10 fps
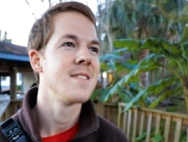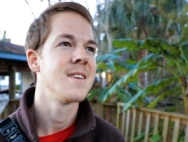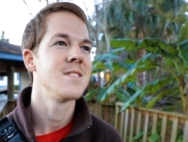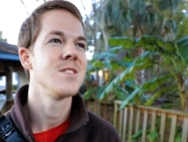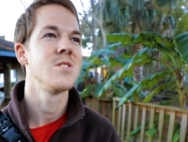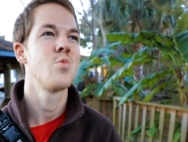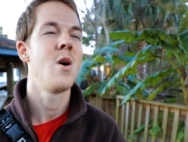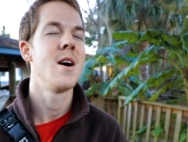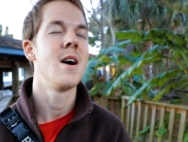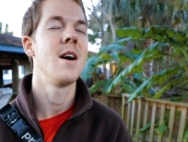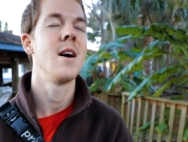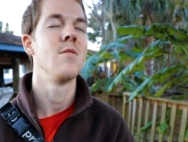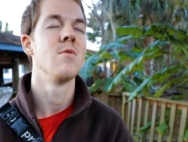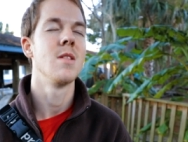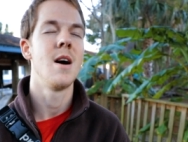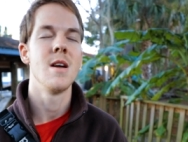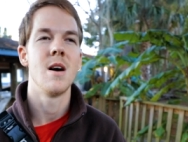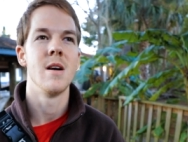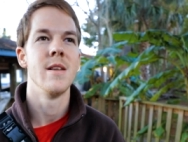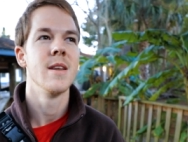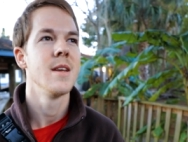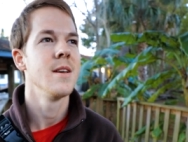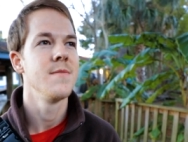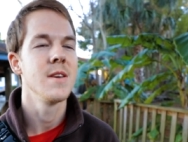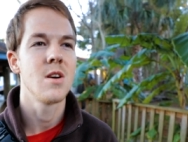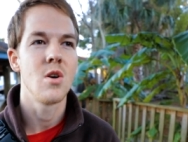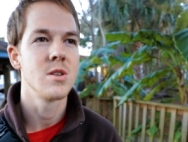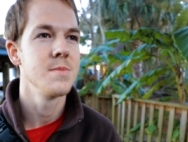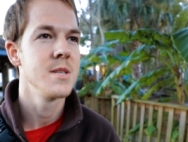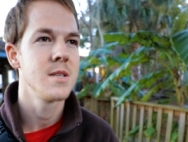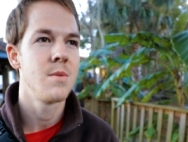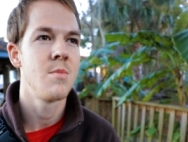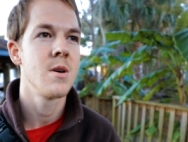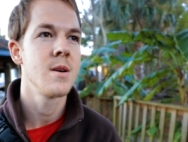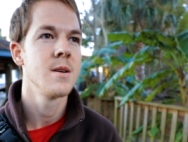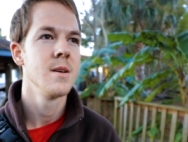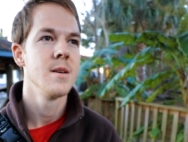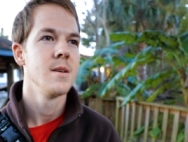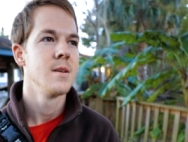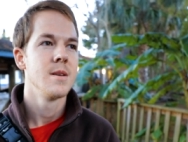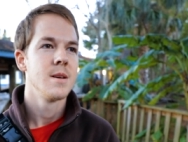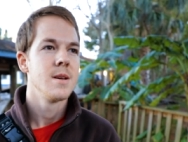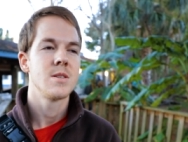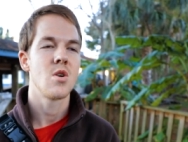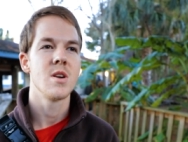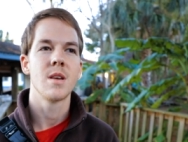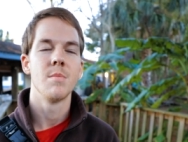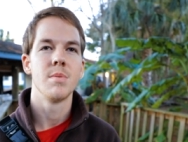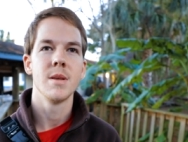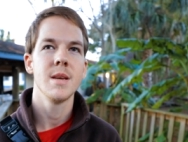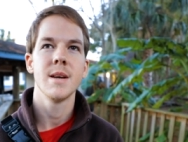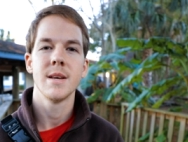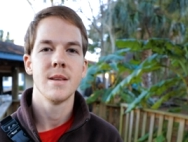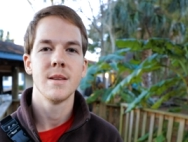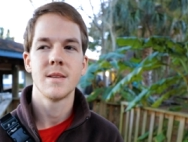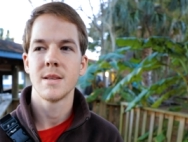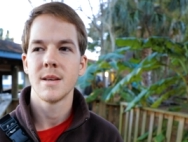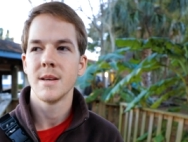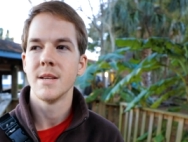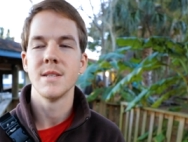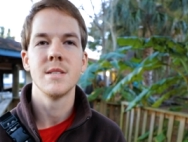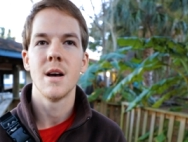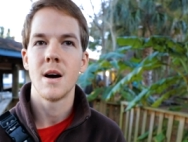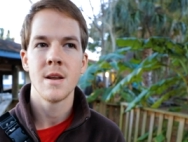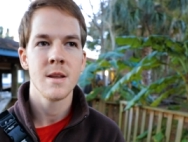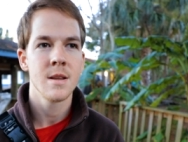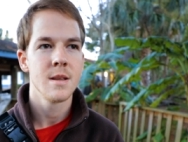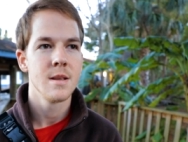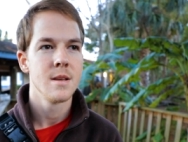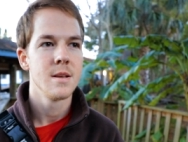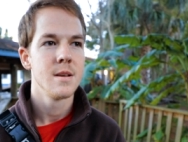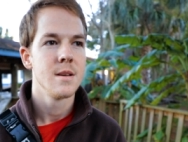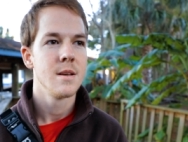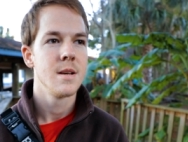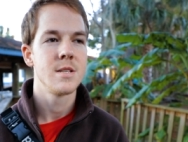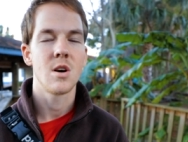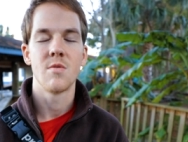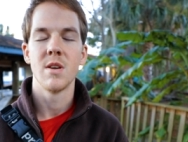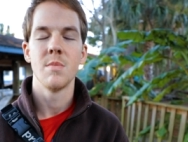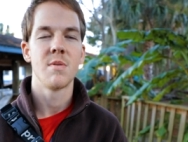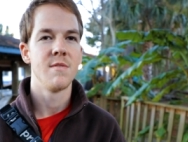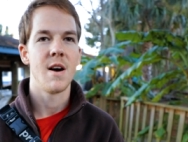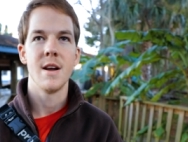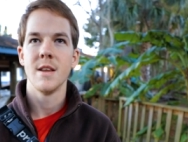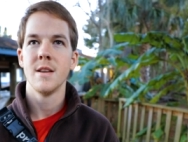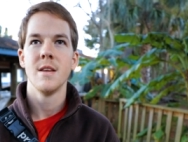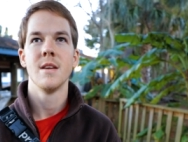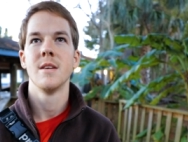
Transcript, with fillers: That's just why I, I, rely on if he calls me somewhere, it's already complete. It's mm-hmm. it is mm-hmm. done. Mm-hmm. It's already provided.